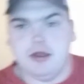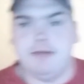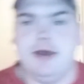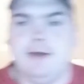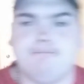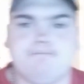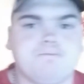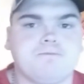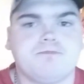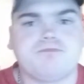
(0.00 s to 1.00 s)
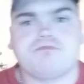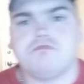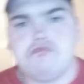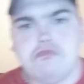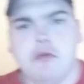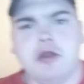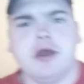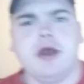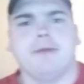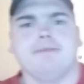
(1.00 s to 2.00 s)
Not bad.
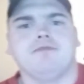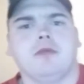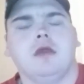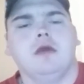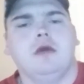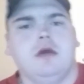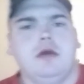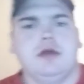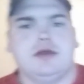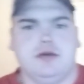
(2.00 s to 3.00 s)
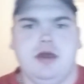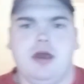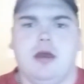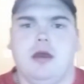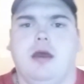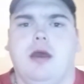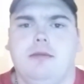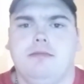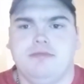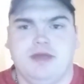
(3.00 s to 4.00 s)
Okay. So yeah,
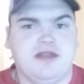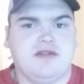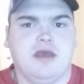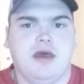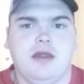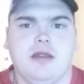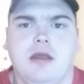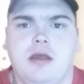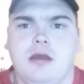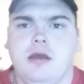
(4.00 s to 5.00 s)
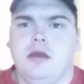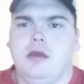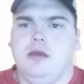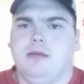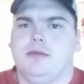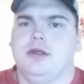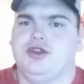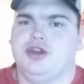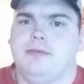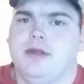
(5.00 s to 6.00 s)
um, that's that. I'm
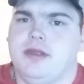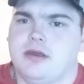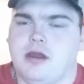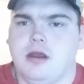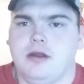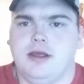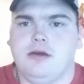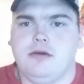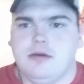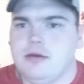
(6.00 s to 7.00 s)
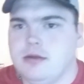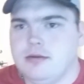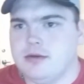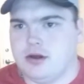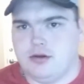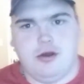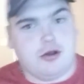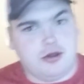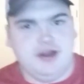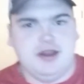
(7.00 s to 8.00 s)
going to jump into the car now. Got it
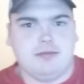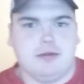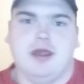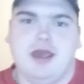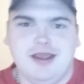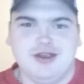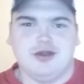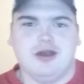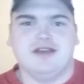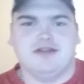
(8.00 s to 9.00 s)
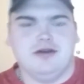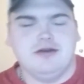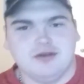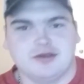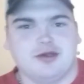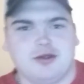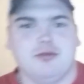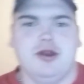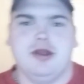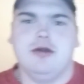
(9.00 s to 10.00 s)
all cleaned up today, you guys know, so it's
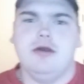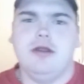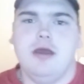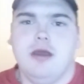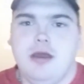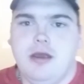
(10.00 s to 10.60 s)
looking pretty good.